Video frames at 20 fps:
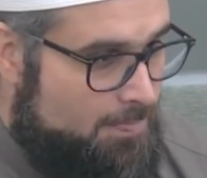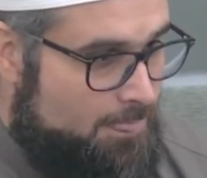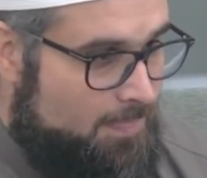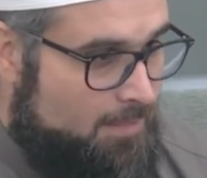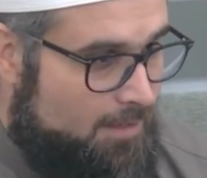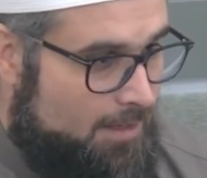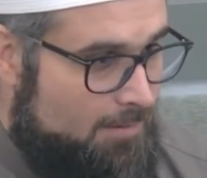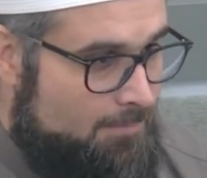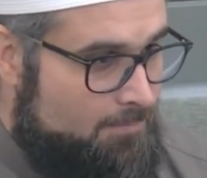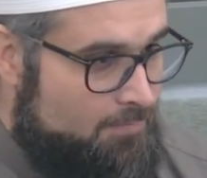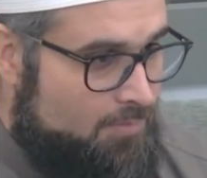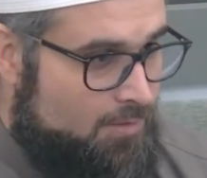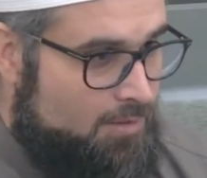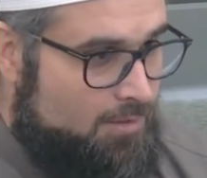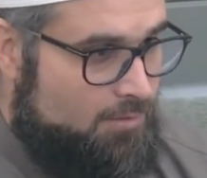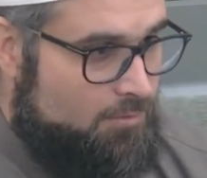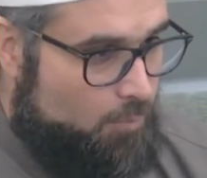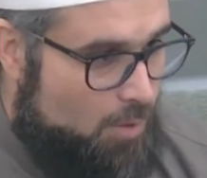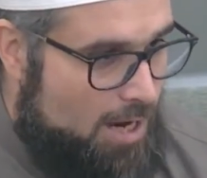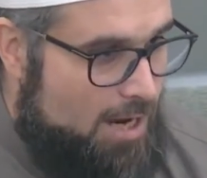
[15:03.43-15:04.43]
Right?
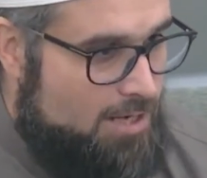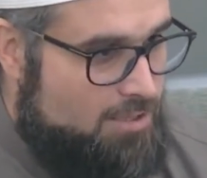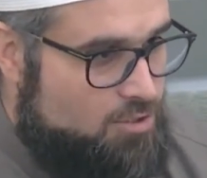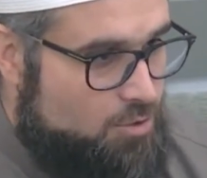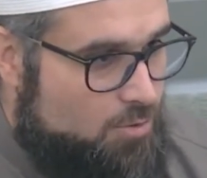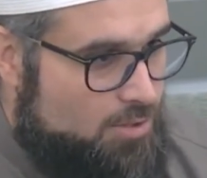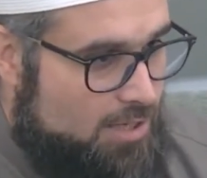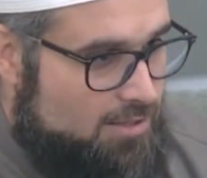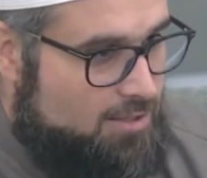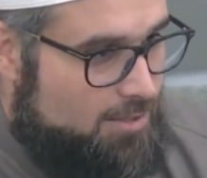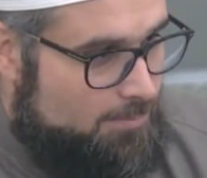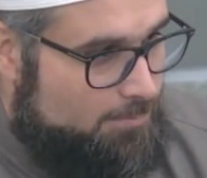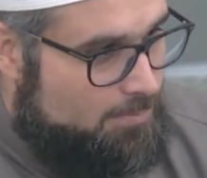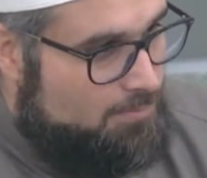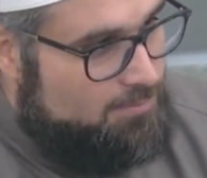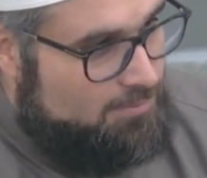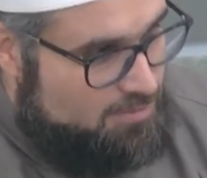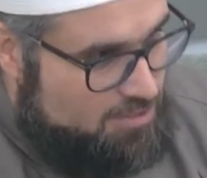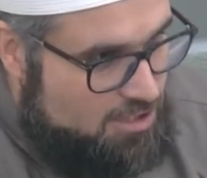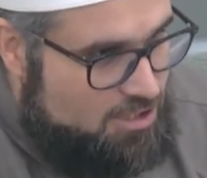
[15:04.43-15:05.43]
Why? So that the
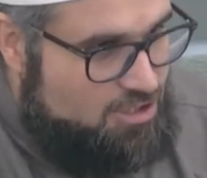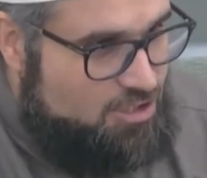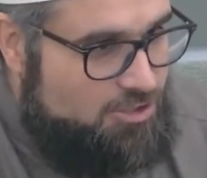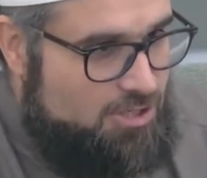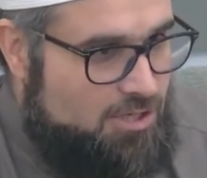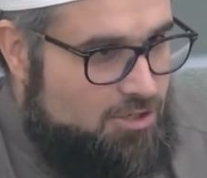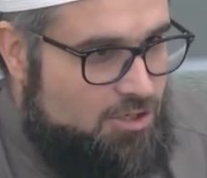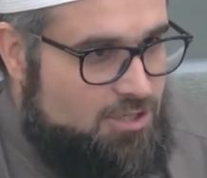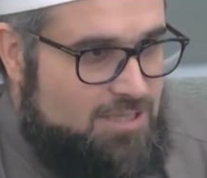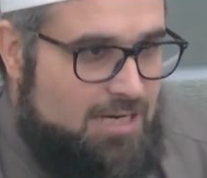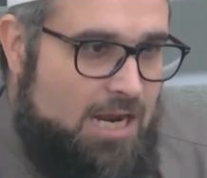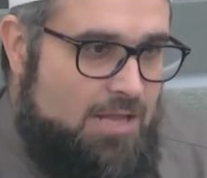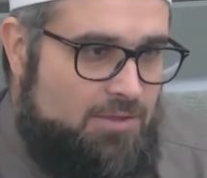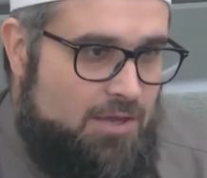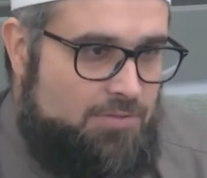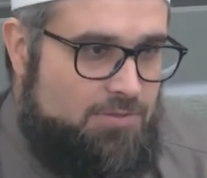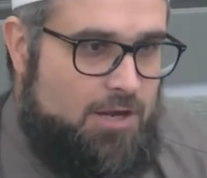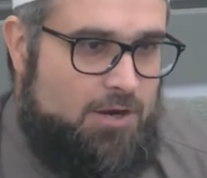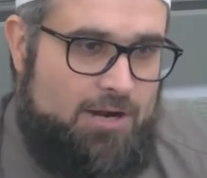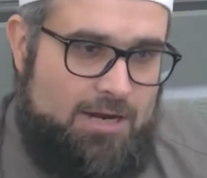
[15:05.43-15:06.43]
sisters understand
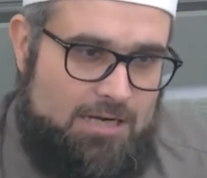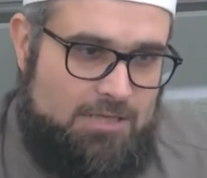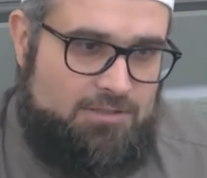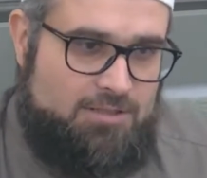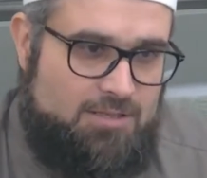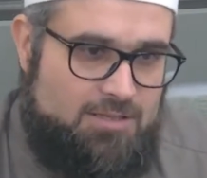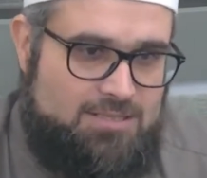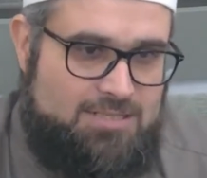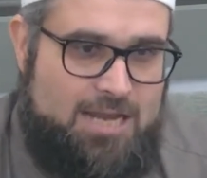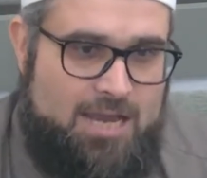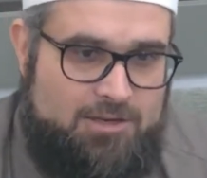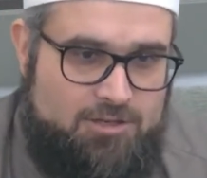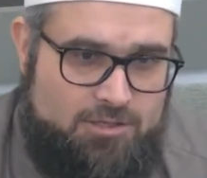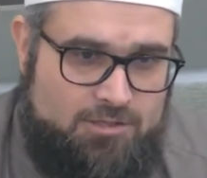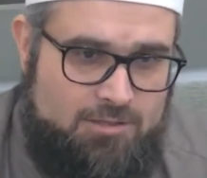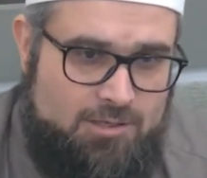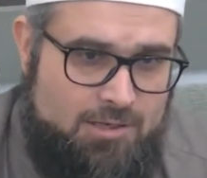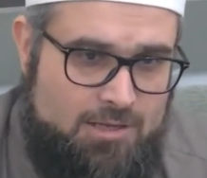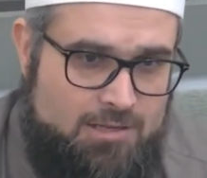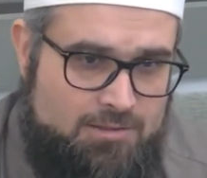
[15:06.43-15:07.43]
that they are held to the
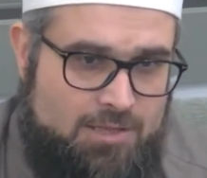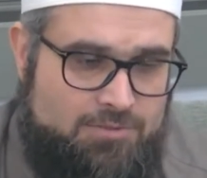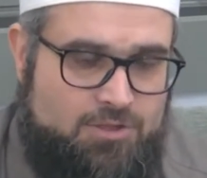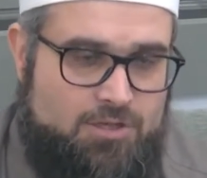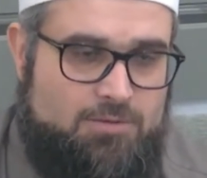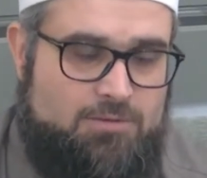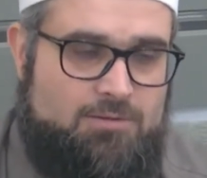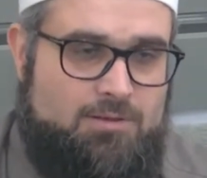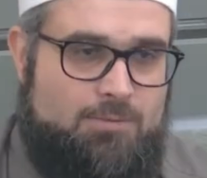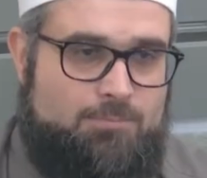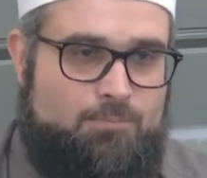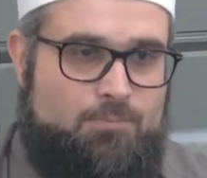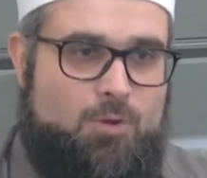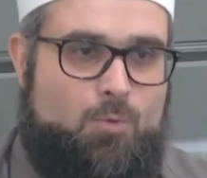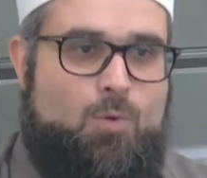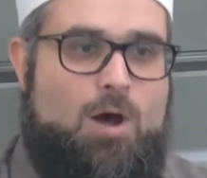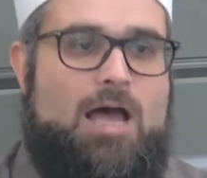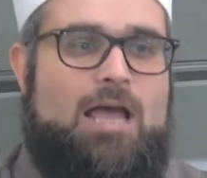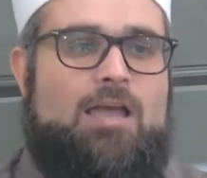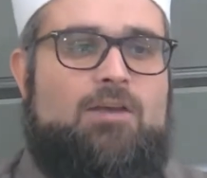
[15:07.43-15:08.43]
standard that the
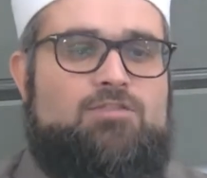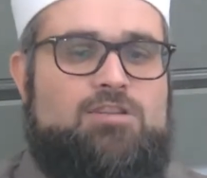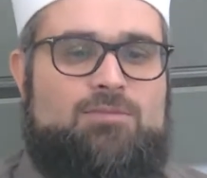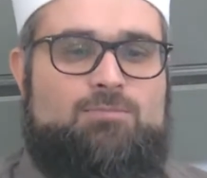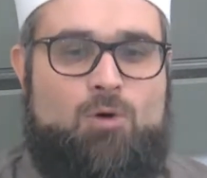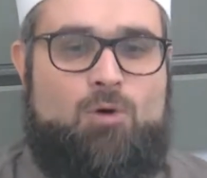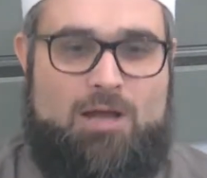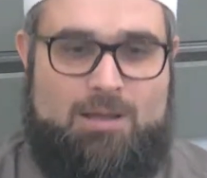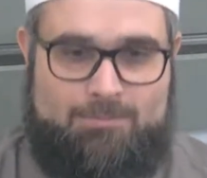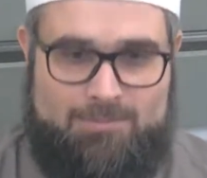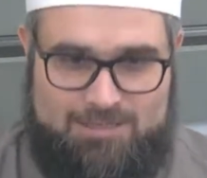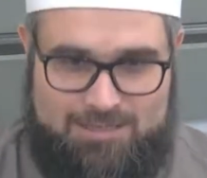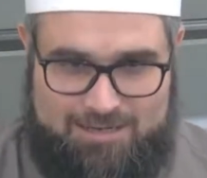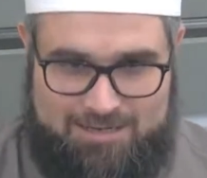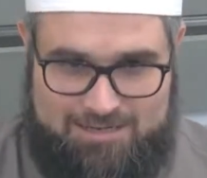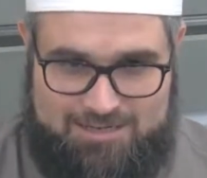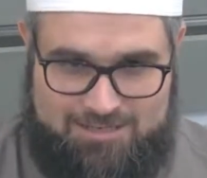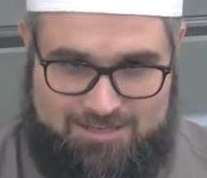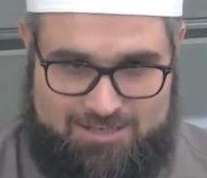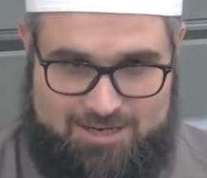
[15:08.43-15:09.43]
wives of Muhammad
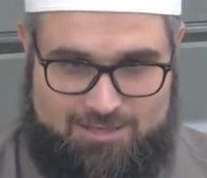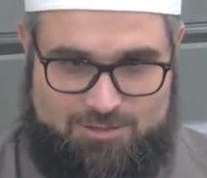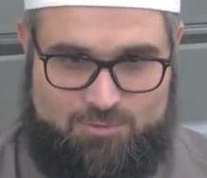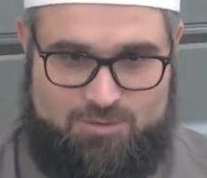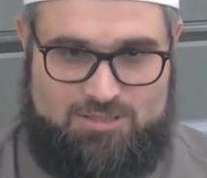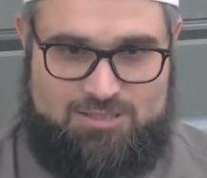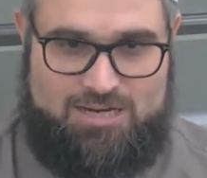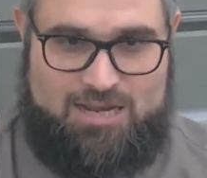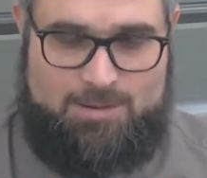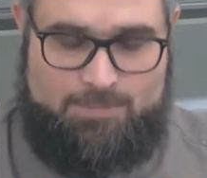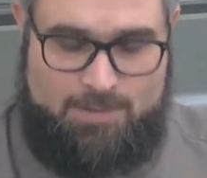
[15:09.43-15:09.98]
alayhi salatu wasalam